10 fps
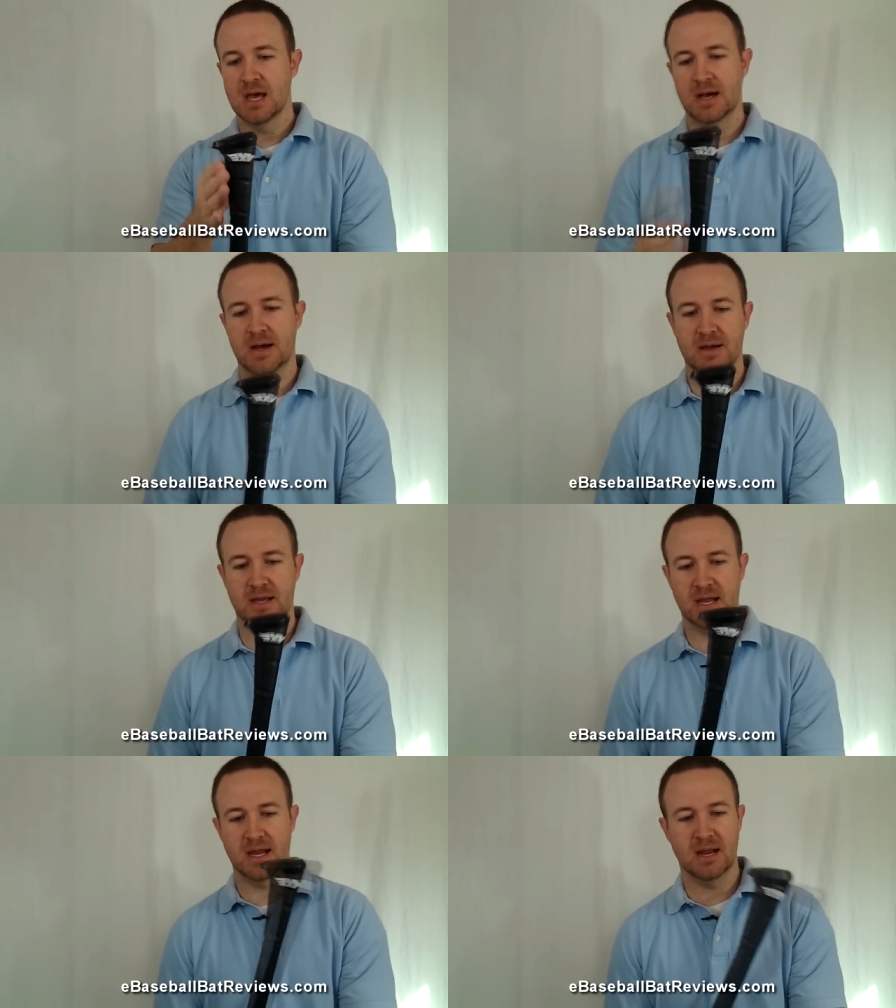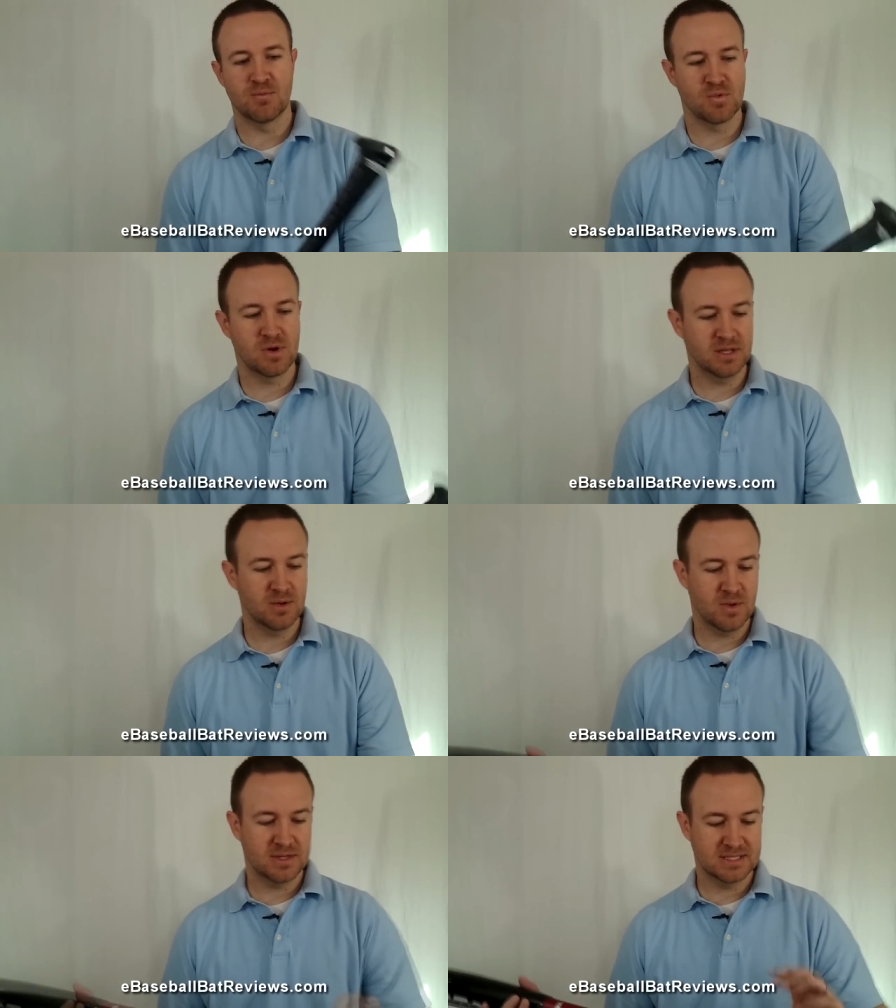Uh, and
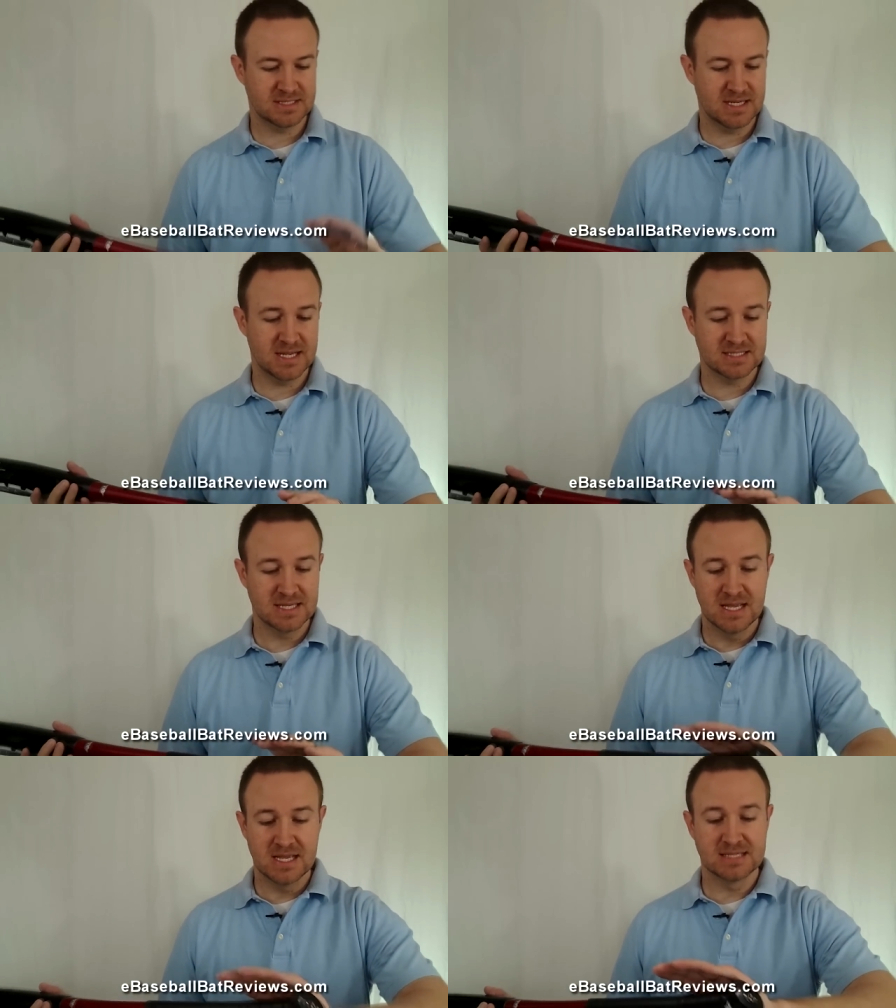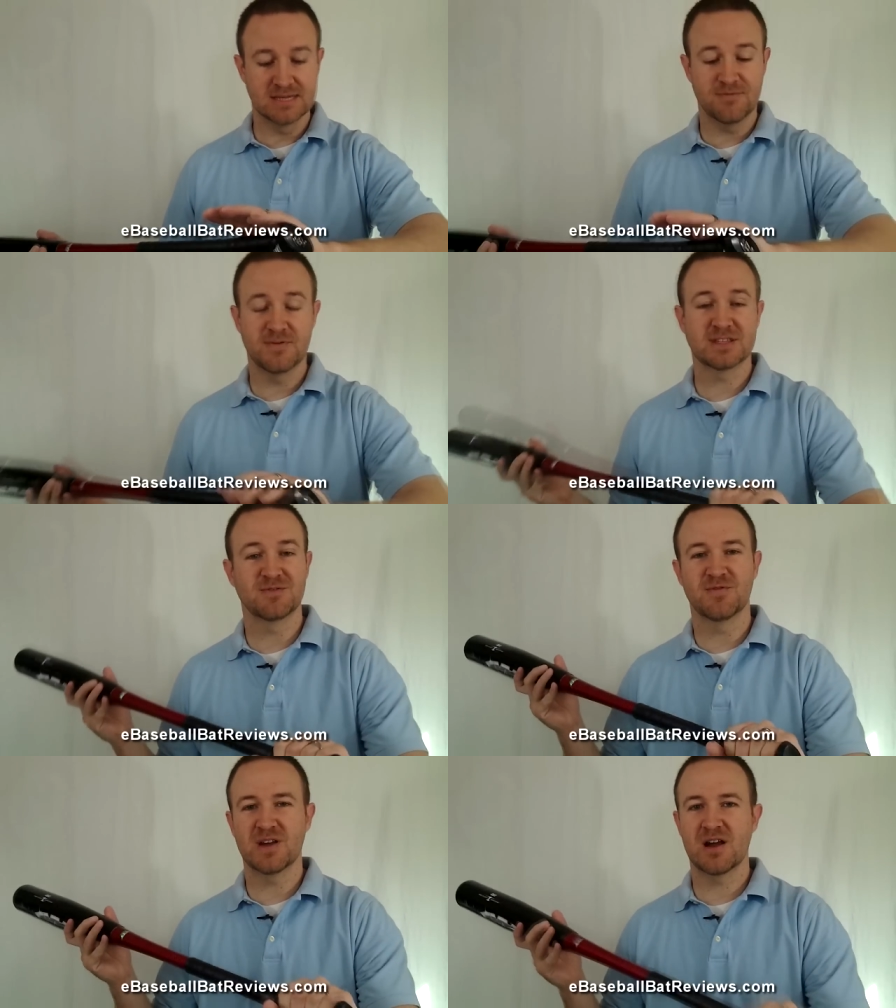really, what this does is it
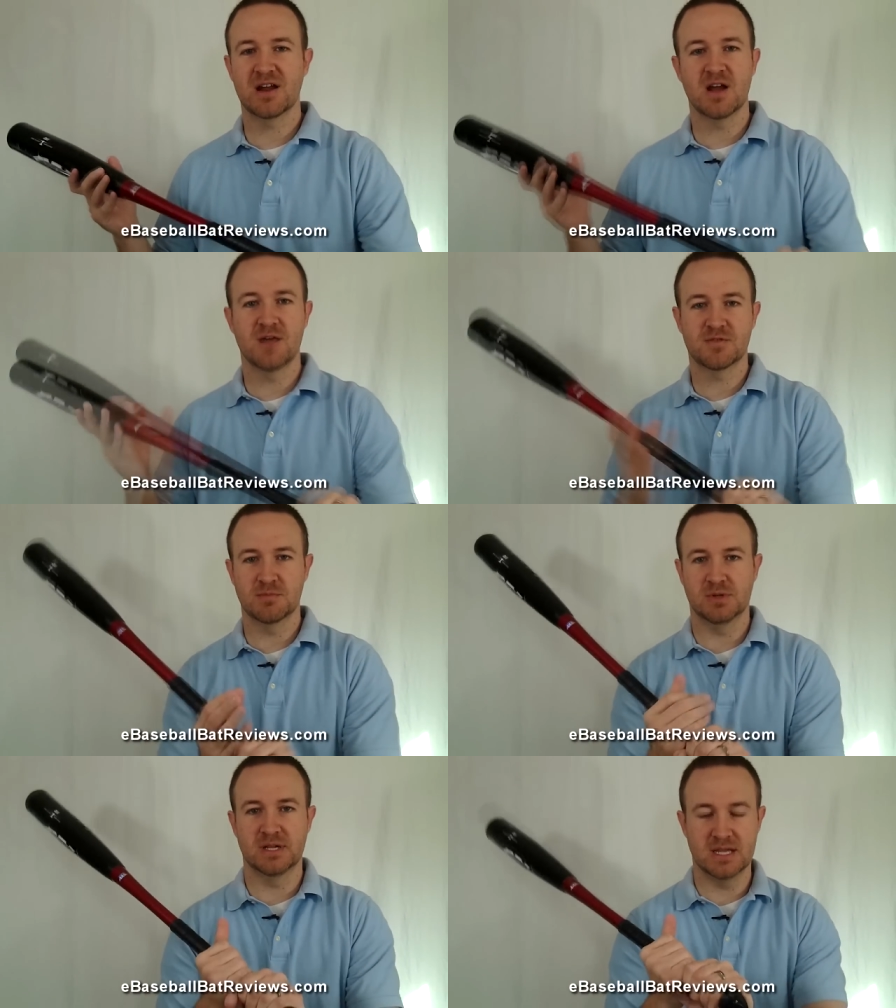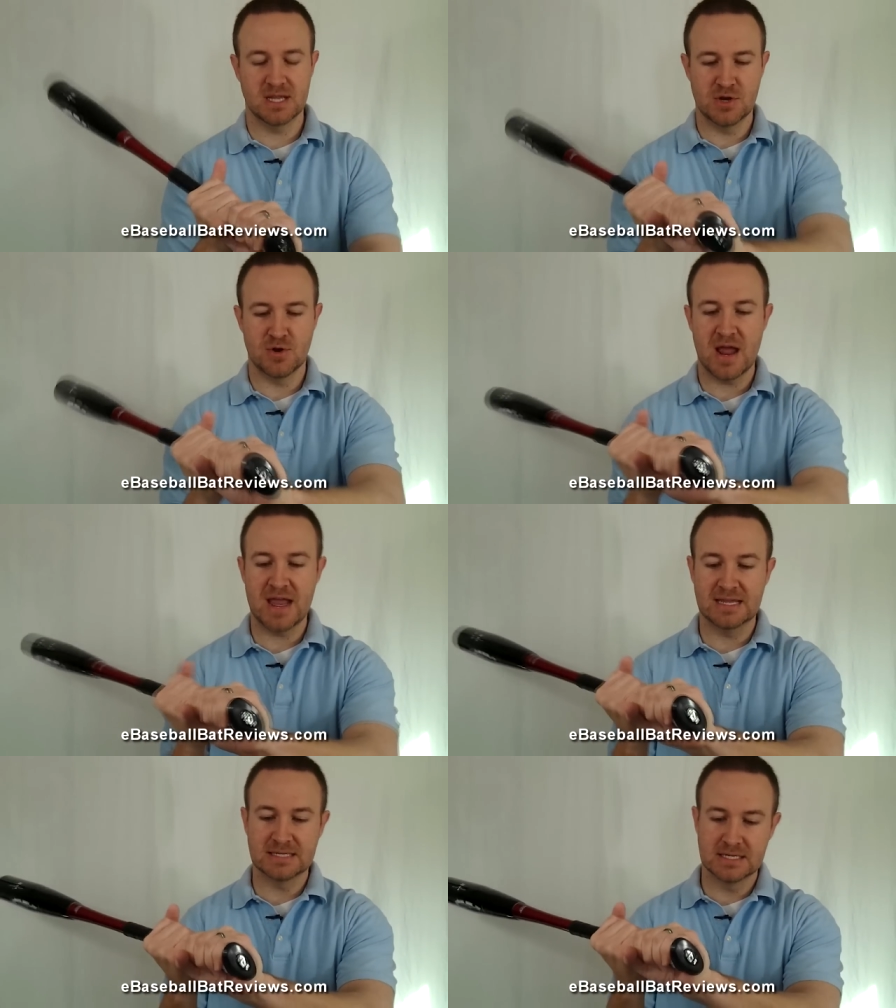fits very comfortably in your
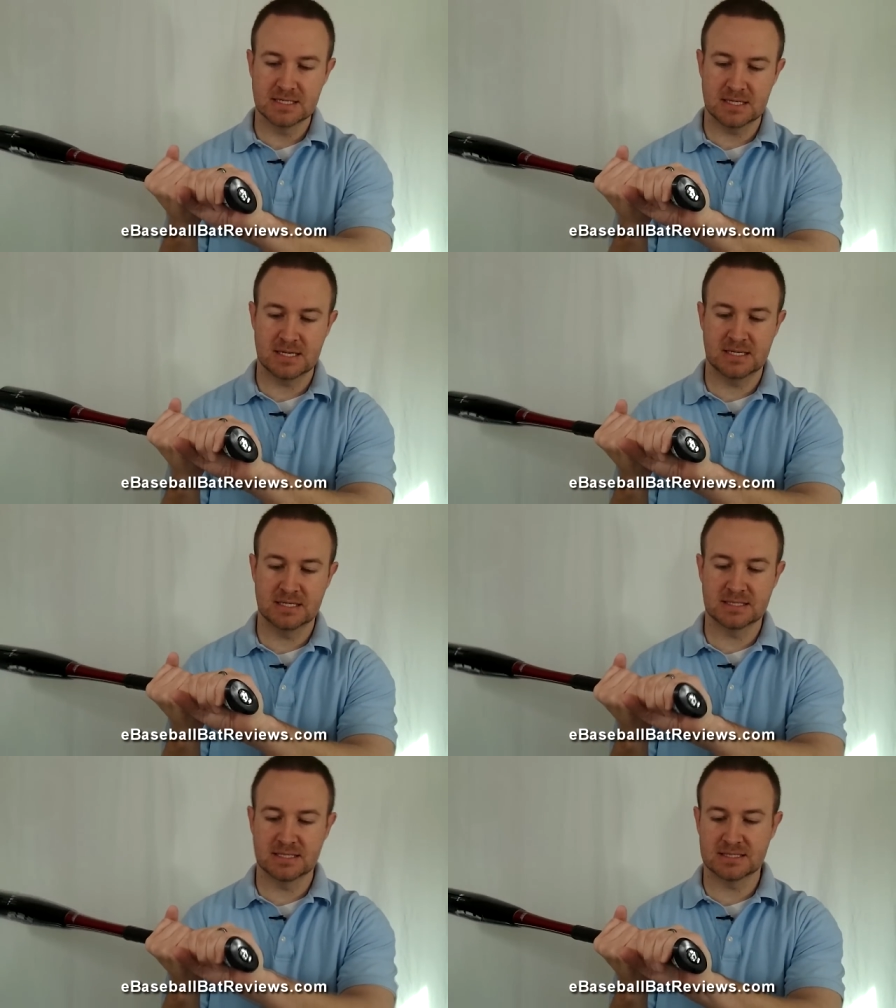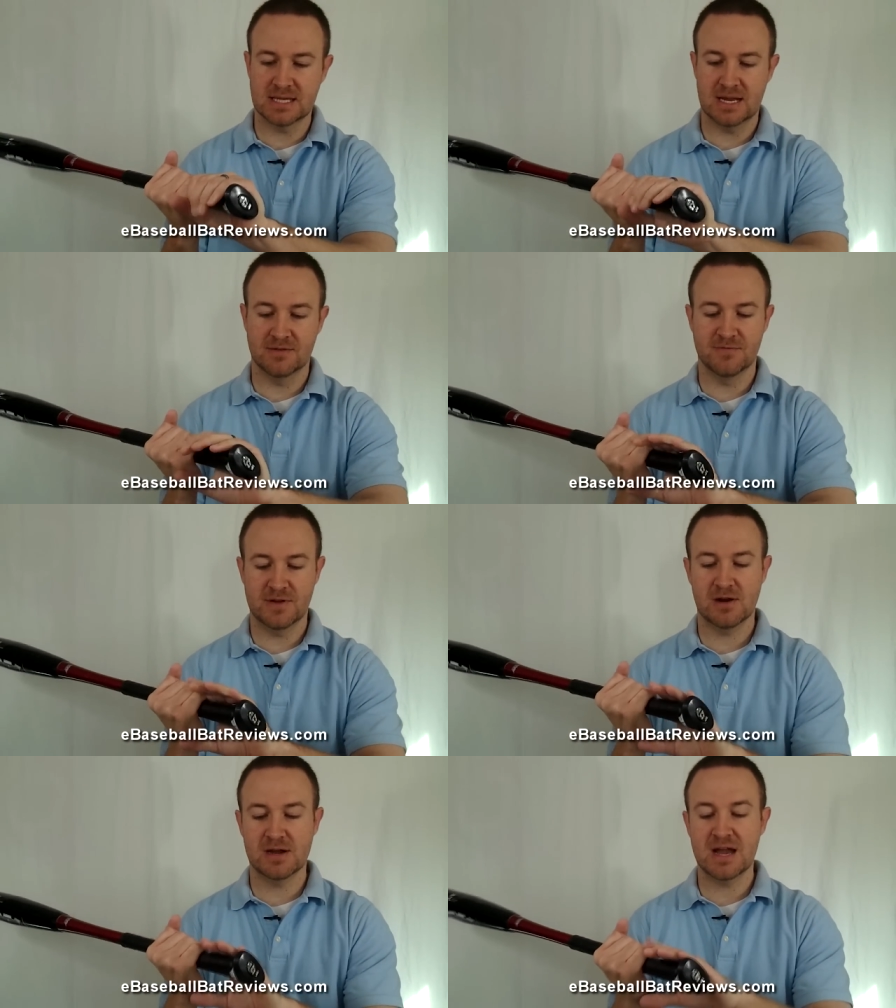hand. Uh, it's, it's got a
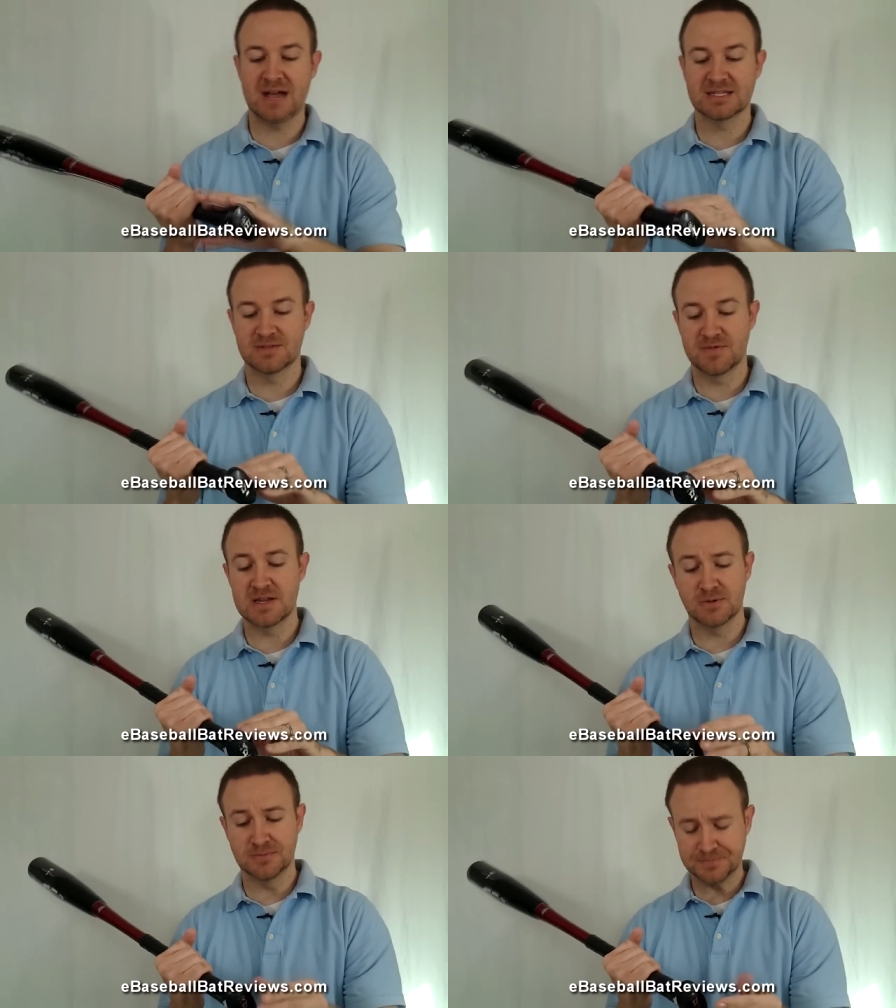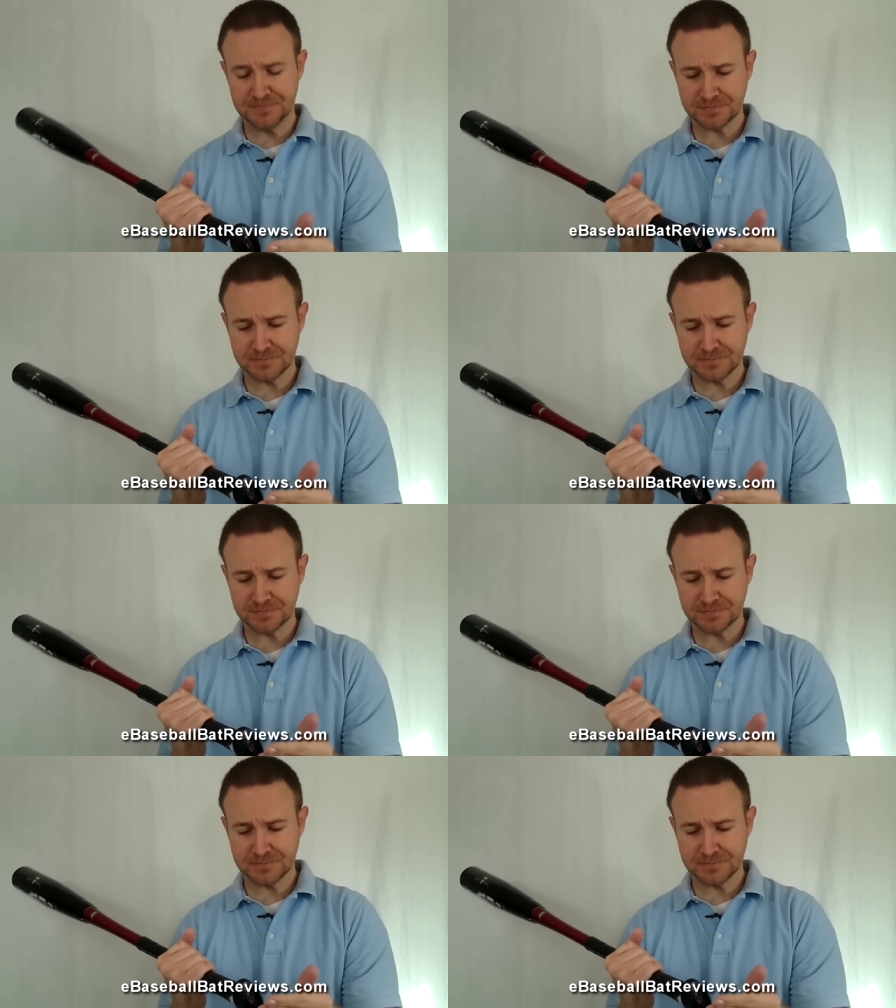very nice feel.